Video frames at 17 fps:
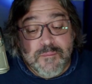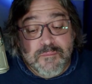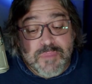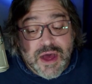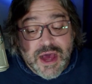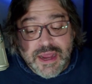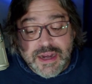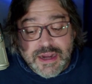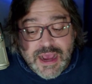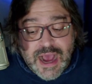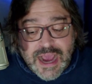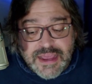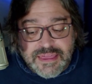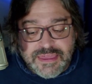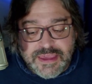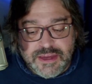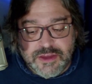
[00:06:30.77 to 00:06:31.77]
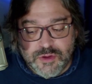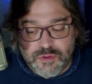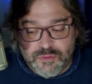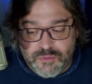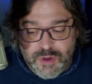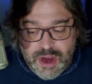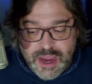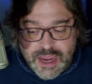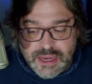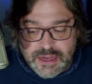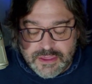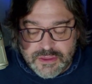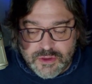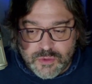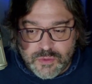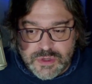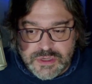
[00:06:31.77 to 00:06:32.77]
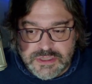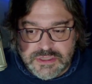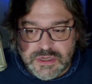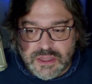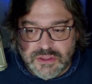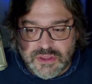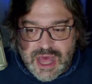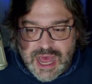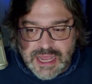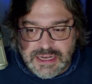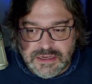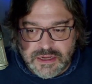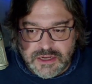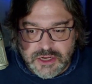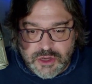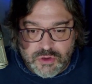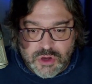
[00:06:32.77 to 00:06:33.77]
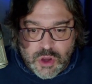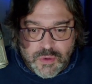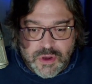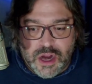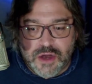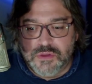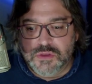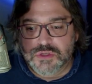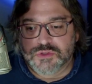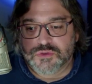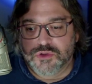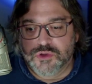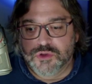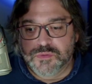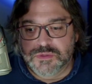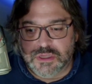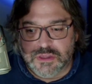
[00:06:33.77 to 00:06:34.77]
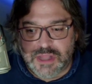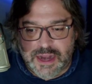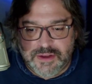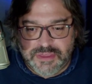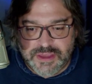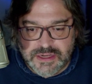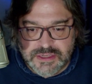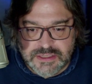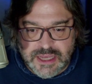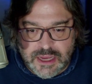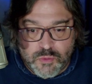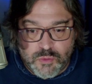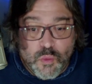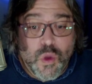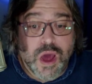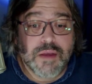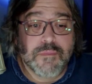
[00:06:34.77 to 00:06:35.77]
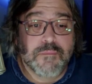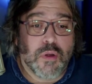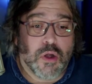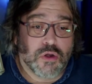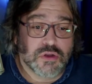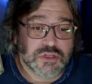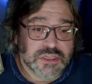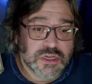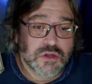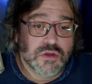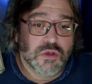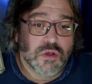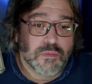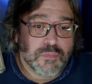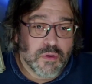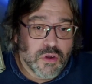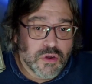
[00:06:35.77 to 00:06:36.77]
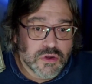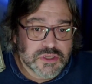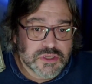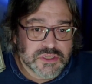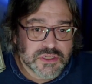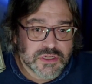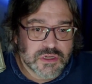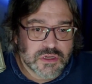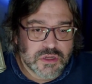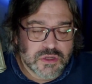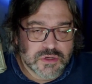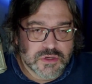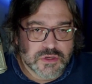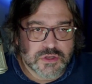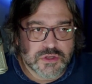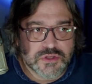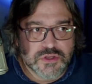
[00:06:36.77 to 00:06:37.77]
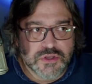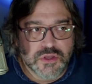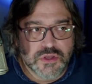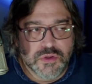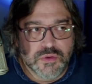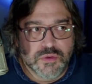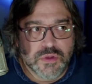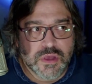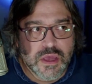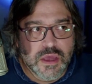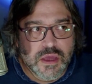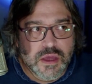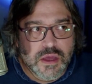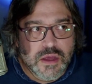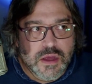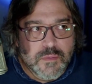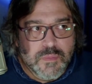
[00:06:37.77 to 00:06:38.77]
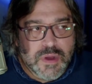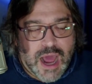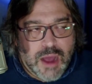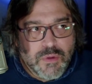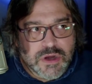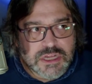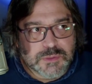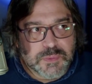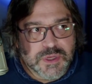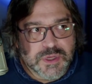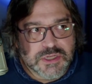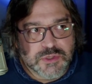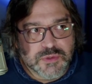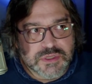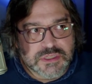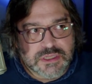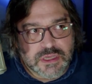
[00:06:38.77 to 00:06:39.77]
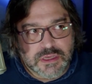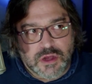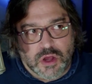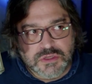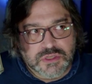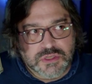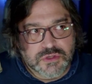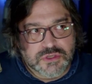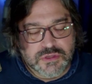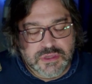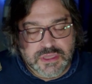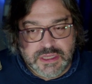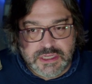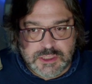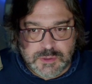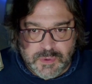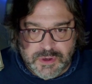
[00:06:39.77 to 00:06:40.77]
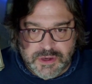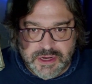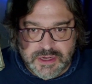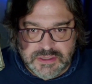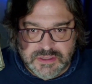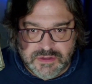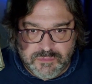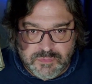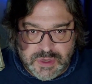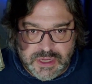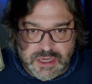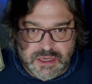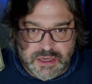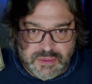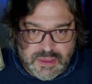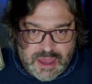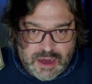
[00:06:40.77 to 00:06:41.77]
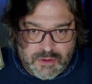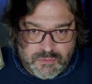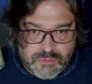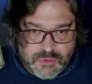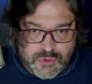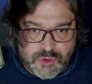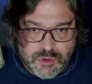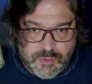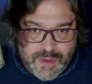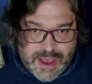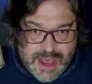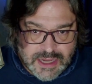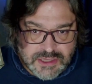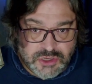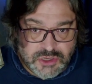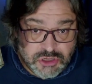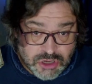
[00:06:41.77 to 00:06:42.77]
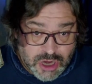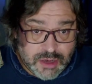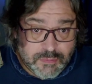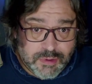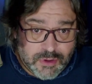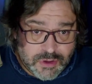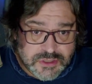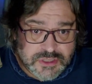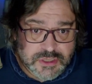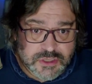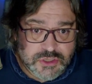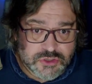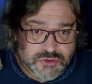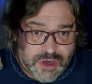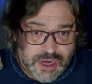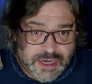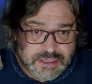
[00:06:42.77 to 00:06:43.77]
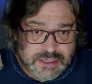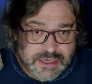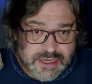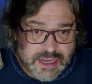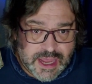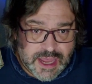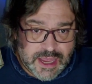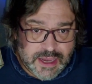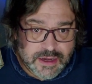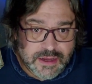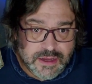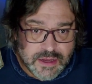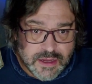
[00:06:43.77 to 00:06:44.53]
But I think you're right. There was a lot, going on in those rooms, a lot of things that one single person couldn't do. But I want to speak to us also to the experience of being in that room as a young person trying to get,